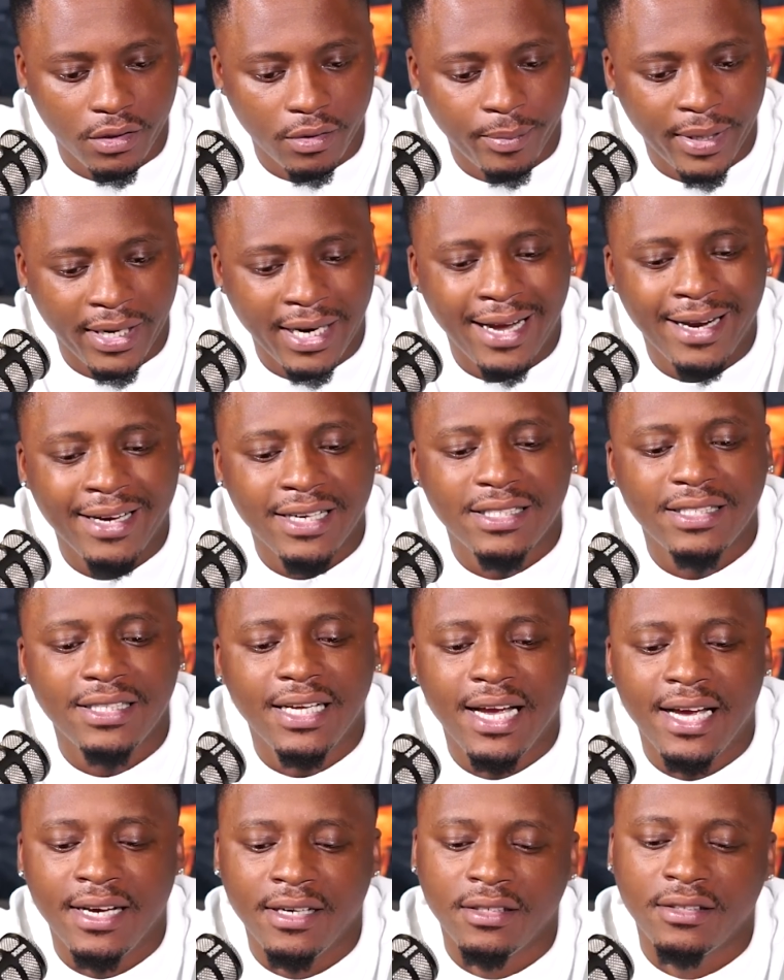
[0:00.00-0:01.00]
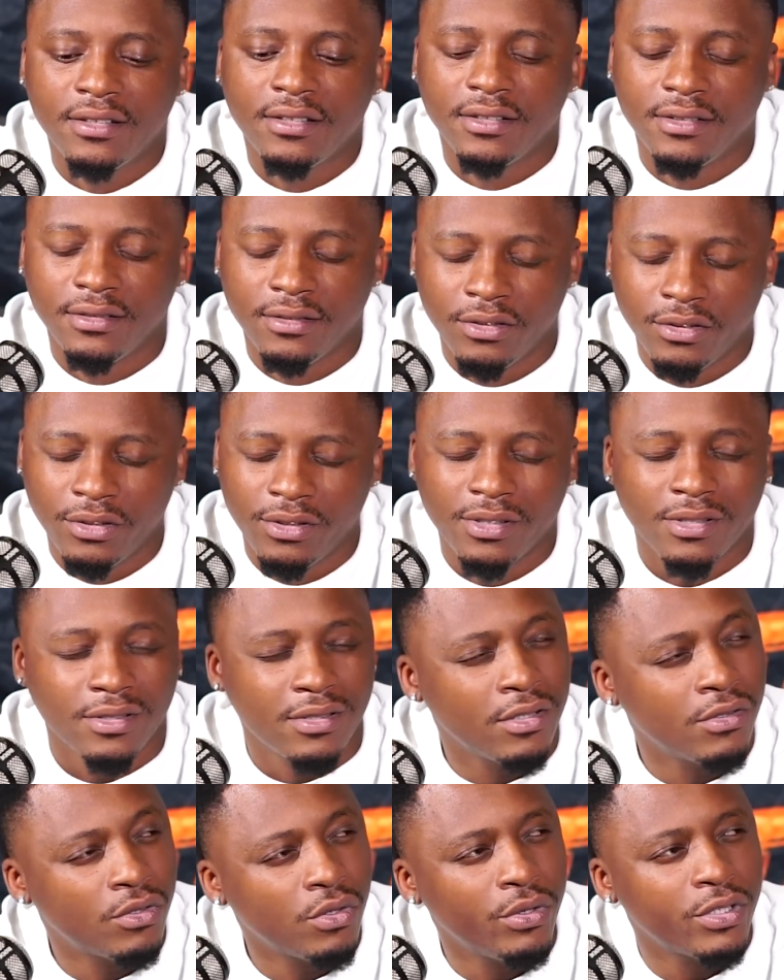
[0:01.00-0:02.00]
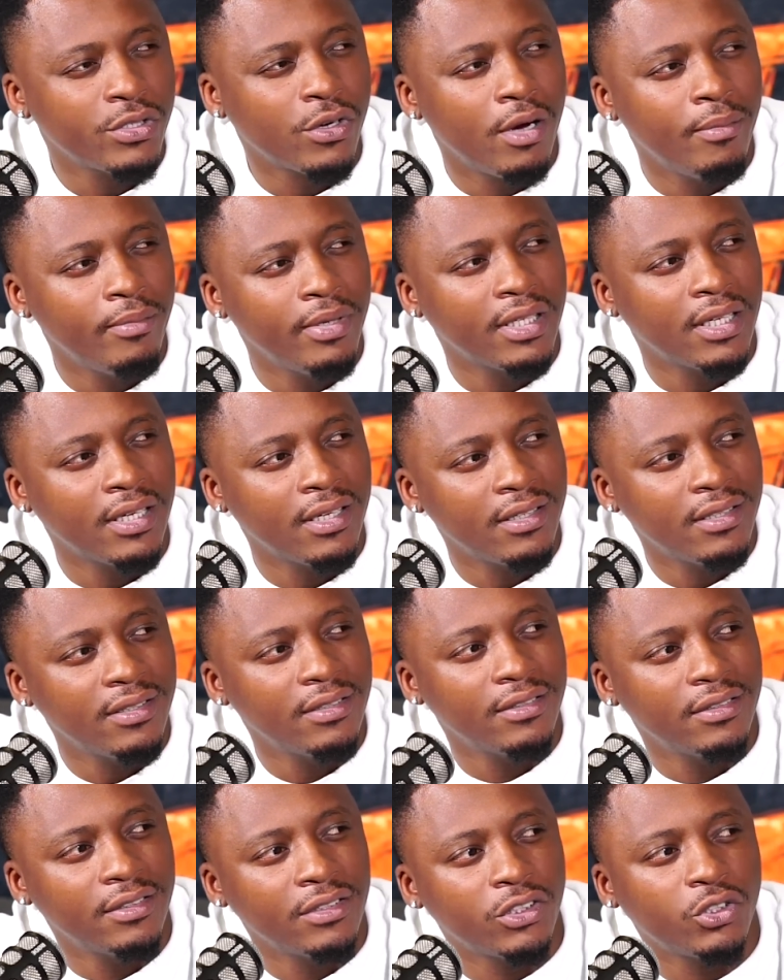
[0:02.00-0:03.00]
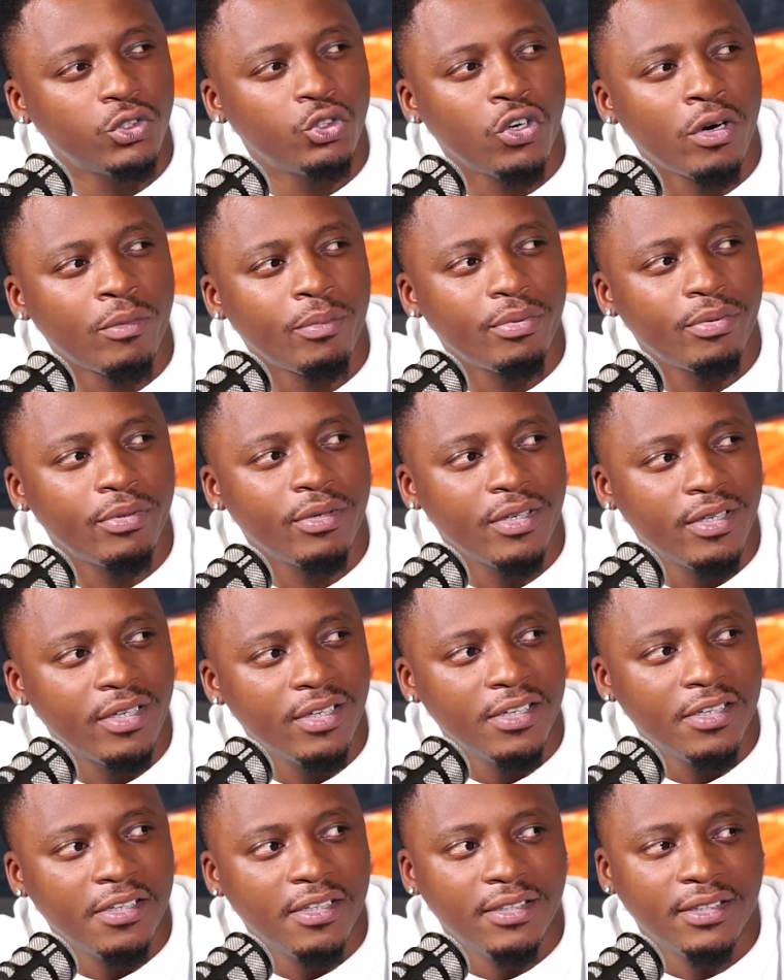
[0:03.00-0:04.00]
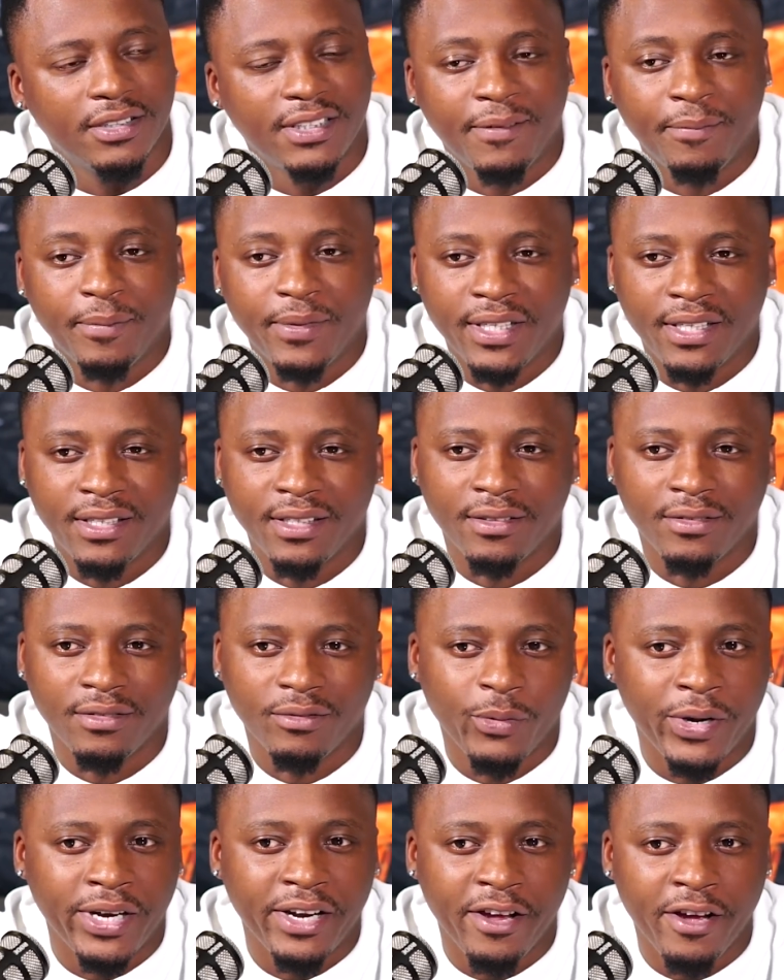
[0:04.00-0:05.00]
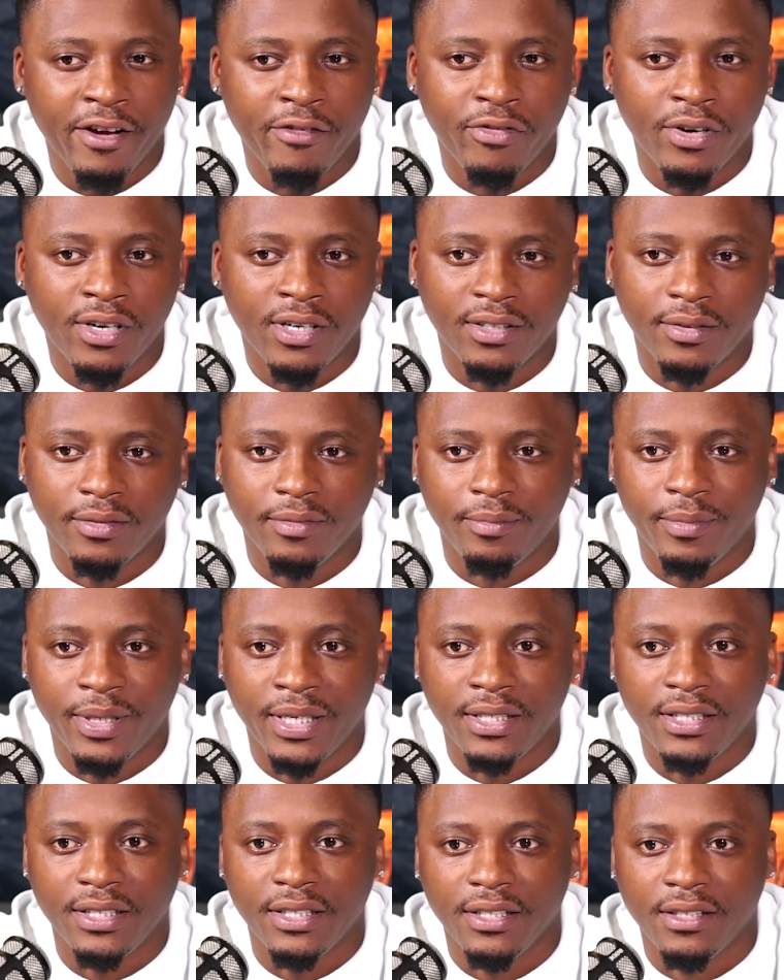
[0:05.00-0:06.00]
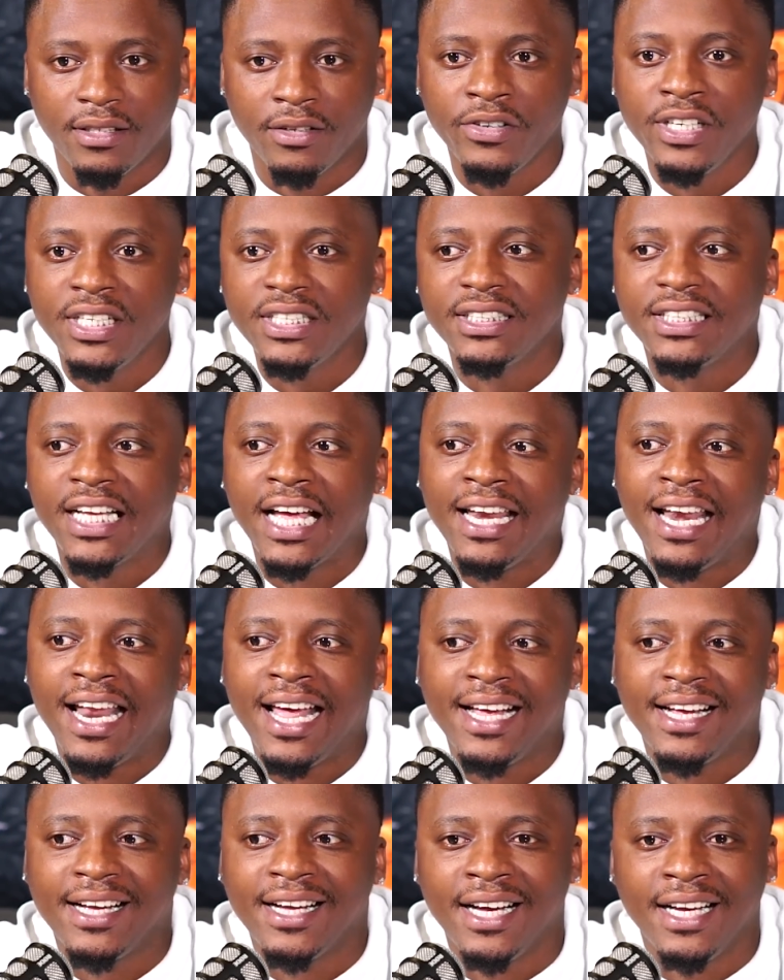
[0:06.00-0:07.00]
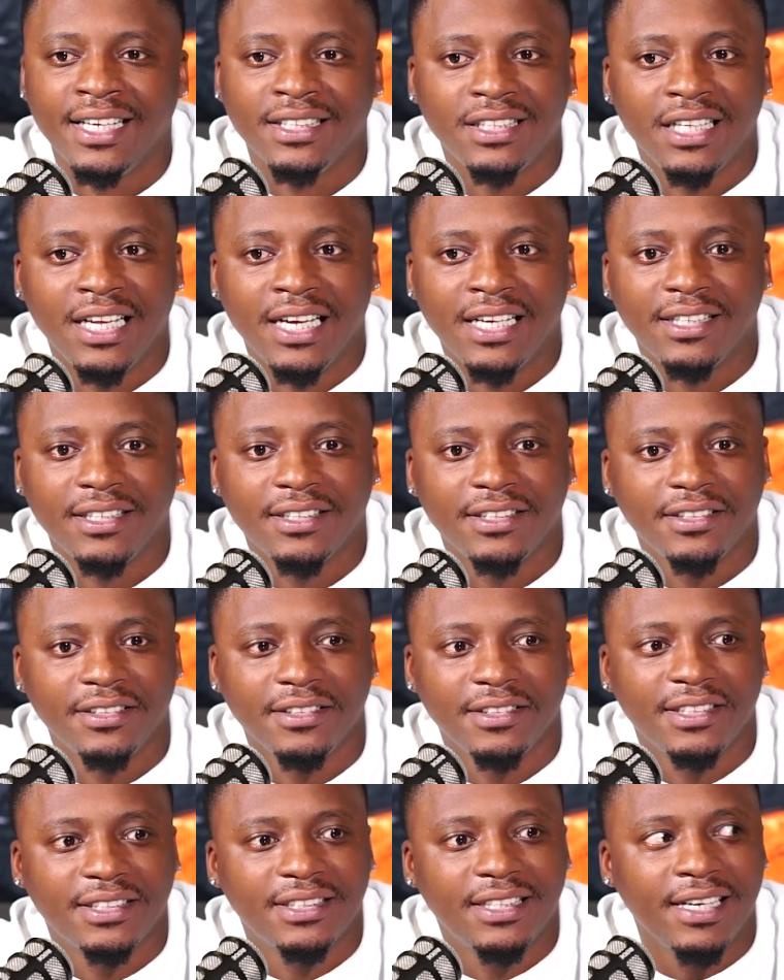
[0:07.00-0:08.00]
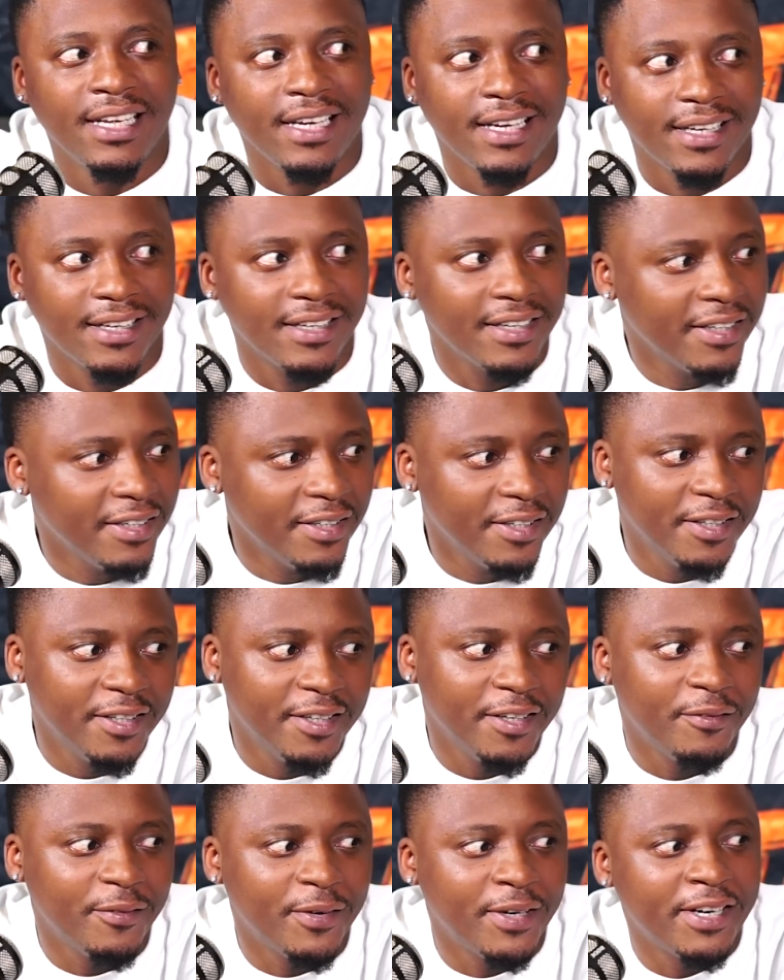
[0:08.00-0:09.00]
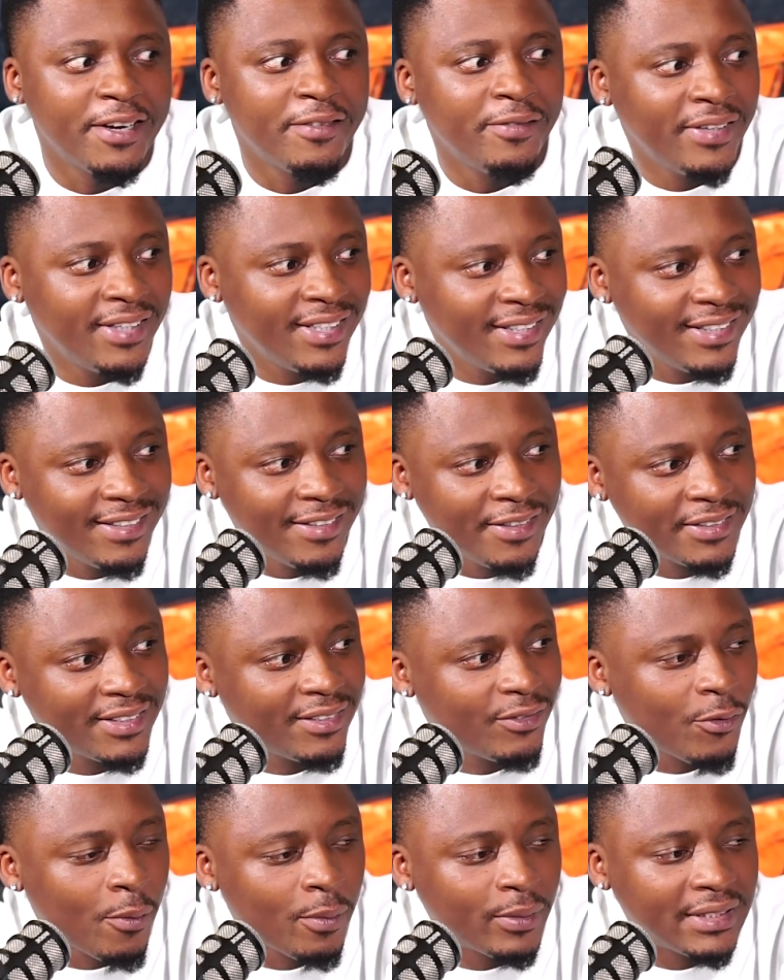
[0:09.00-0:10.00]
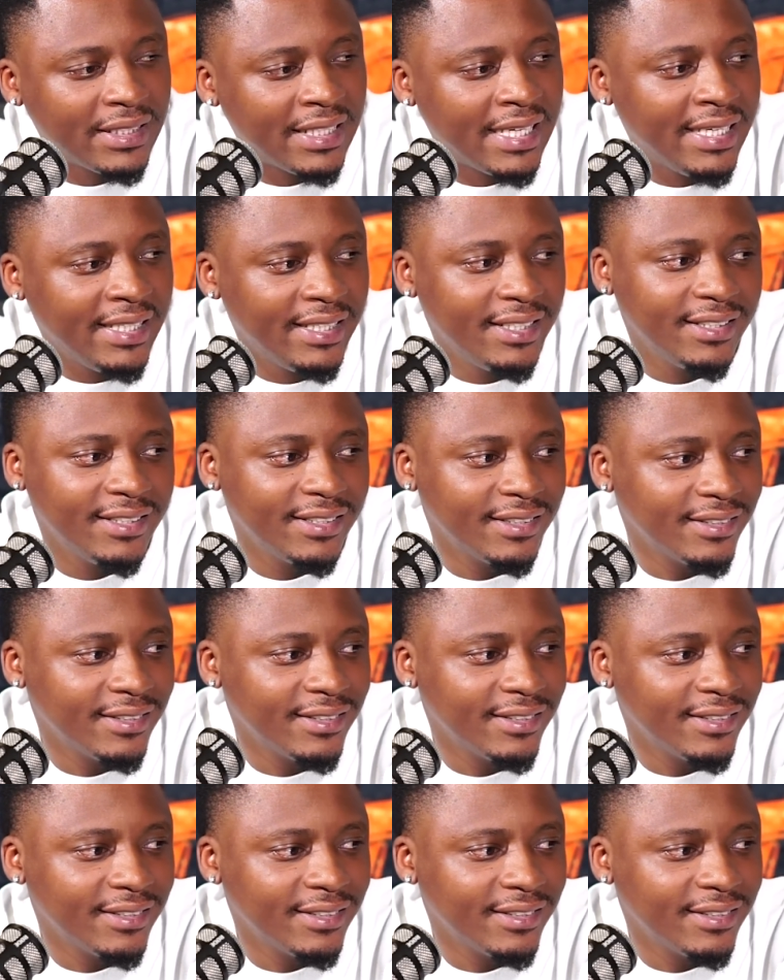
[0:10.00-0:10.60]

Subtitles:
But I understand it, it's always complicated to just drop something whenever. But the reason I like guys like Slick, whatever, it's almost like,